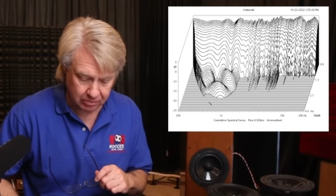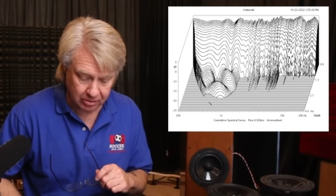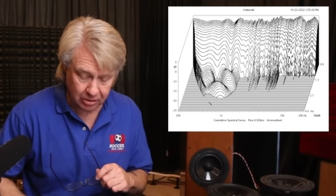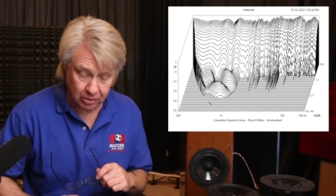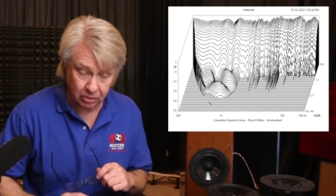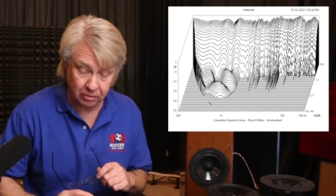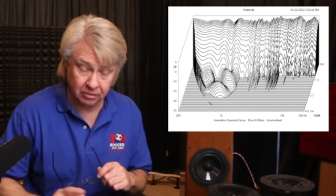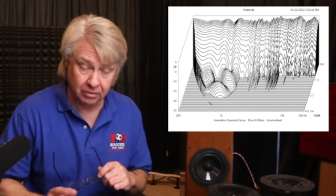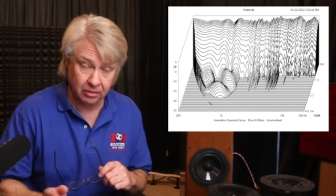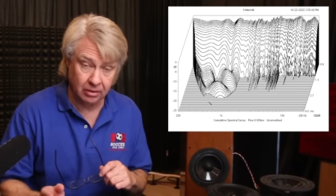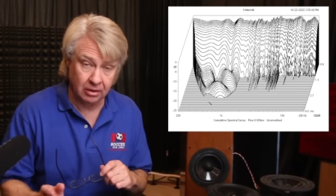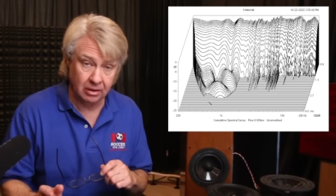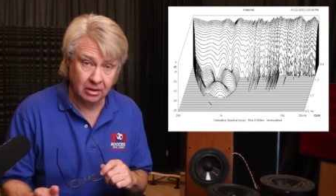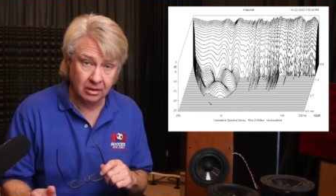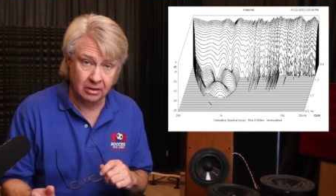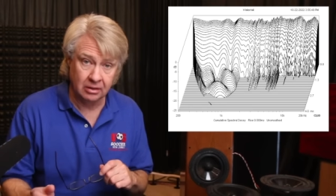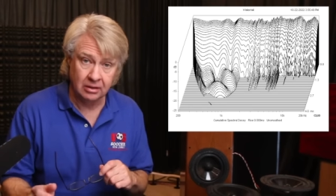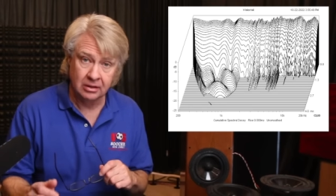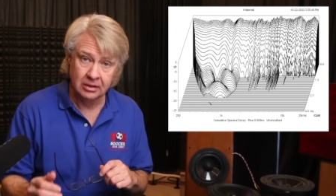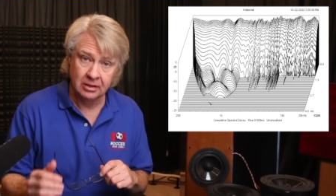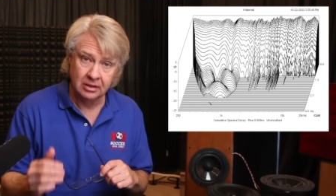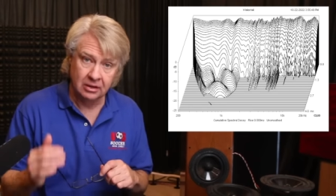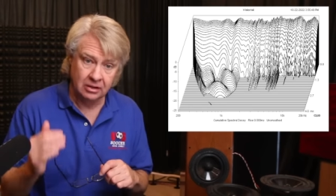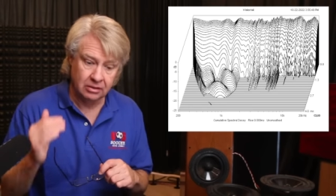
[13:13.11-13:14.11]
But overall,
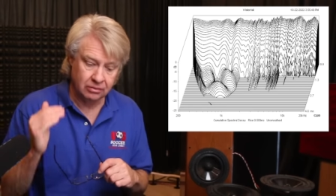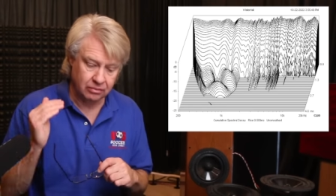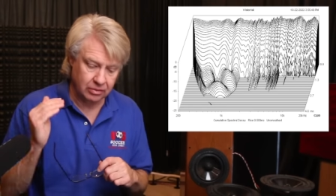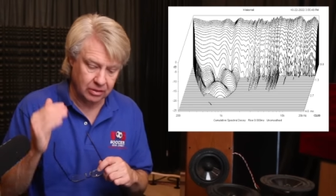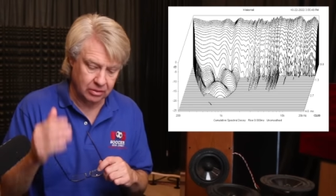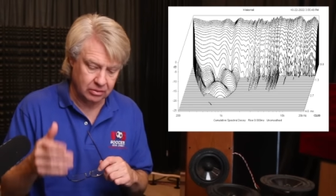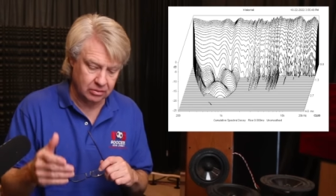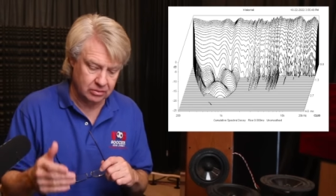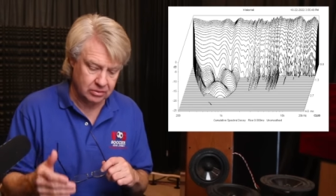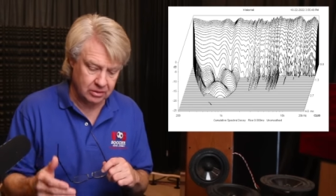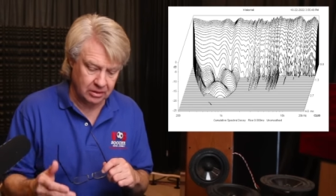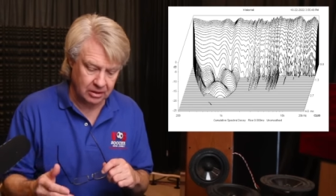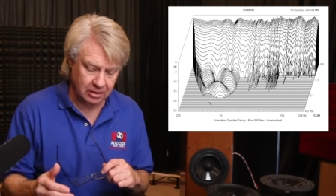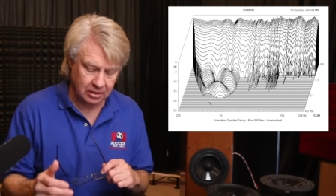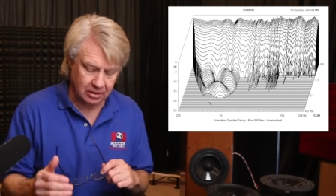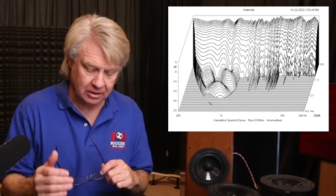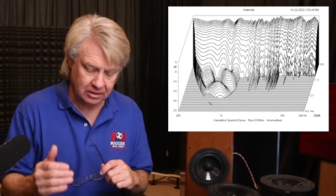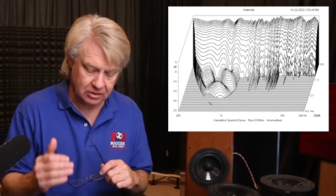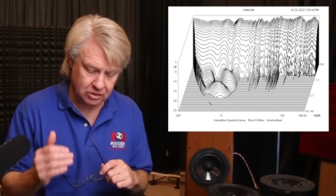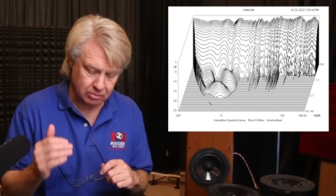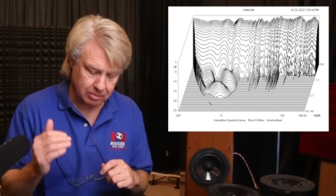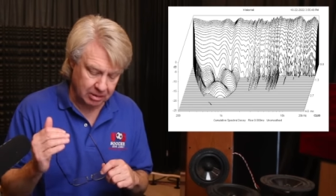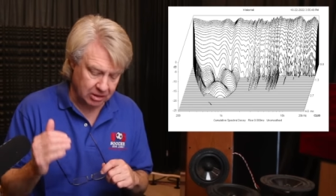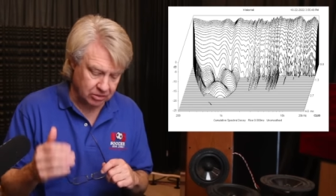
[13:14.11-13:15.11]
frequent,
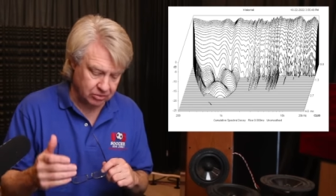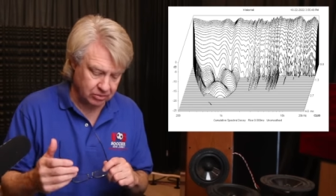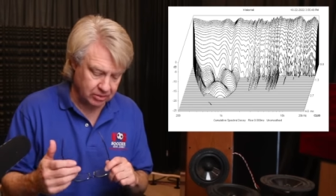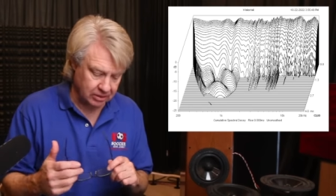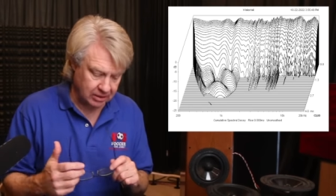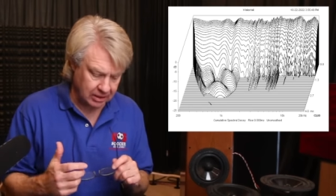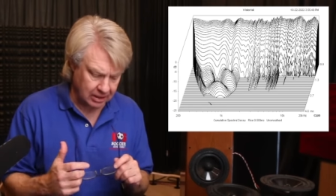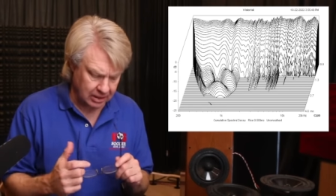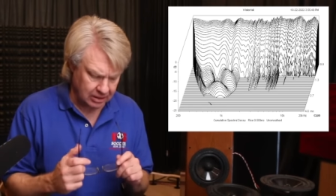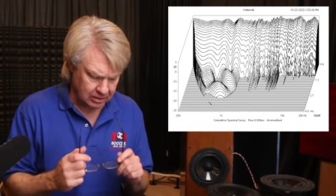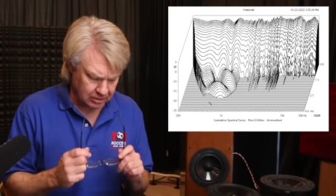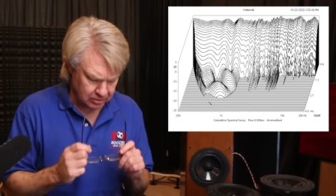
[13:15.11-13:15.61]
uh, spectral decay